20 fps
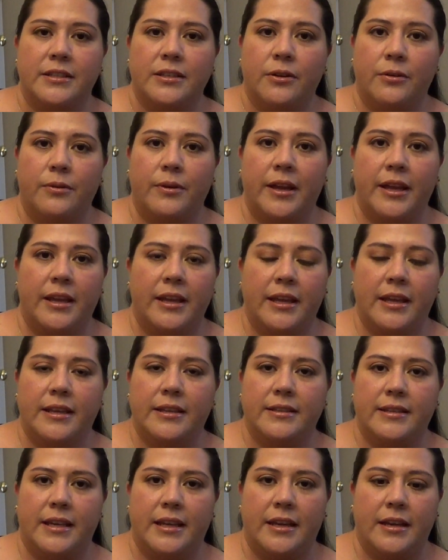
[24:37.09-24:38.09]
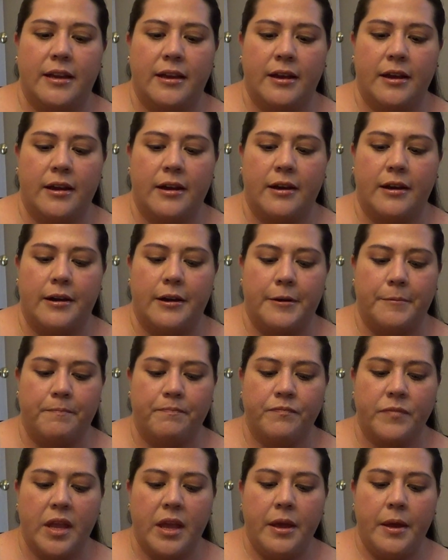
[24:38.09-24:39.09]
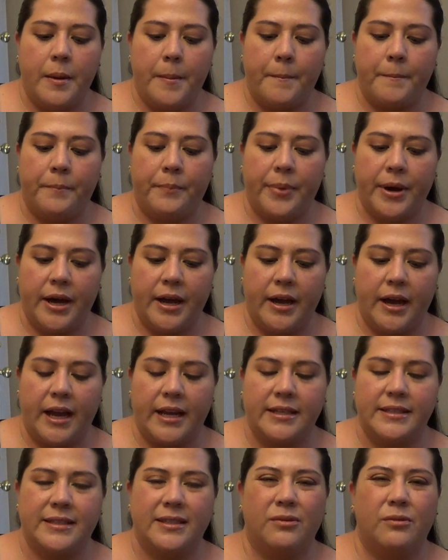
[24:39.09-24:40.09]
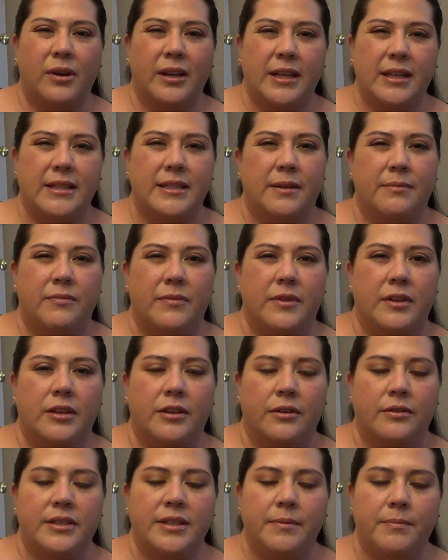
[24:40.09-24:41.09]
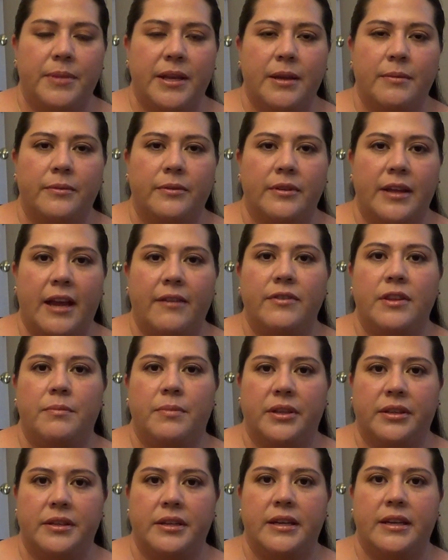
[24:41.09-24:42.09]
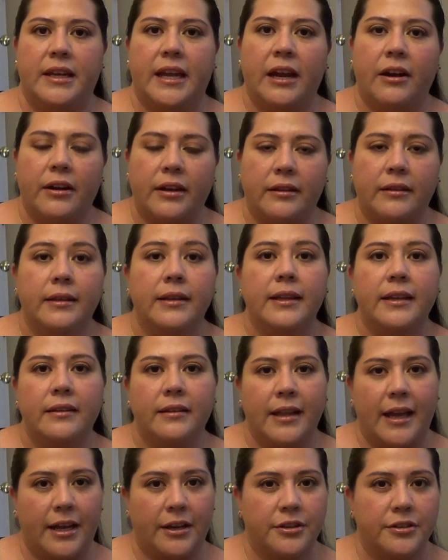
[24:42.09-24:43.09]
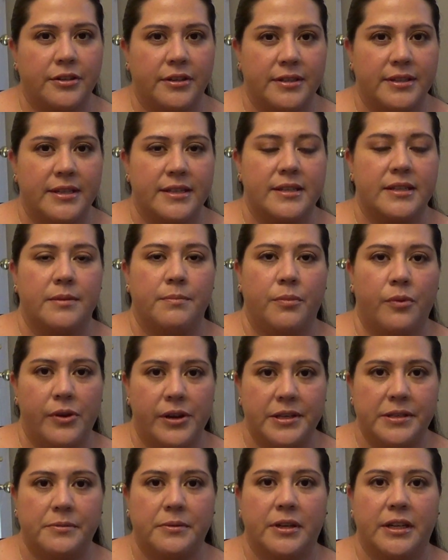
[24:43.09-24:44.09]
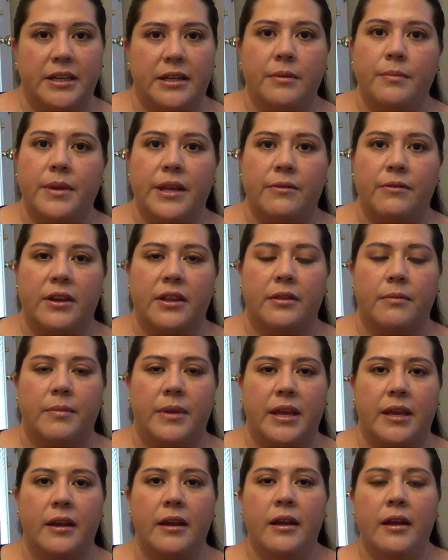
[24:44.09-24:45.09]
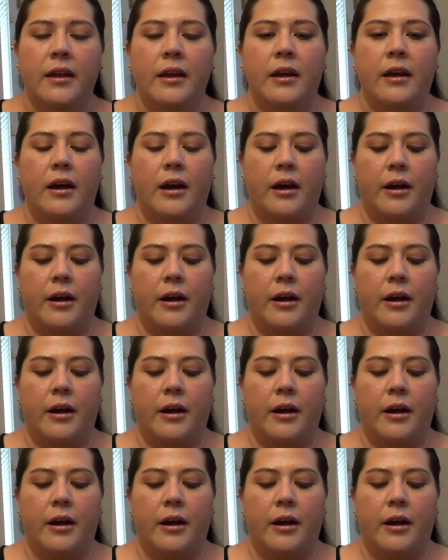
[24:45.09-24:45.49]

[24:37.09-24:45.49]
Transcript: It's so easy. But I still wanted some, you know, to be able to have the ability to carry a little extra since the boys were going to be with me.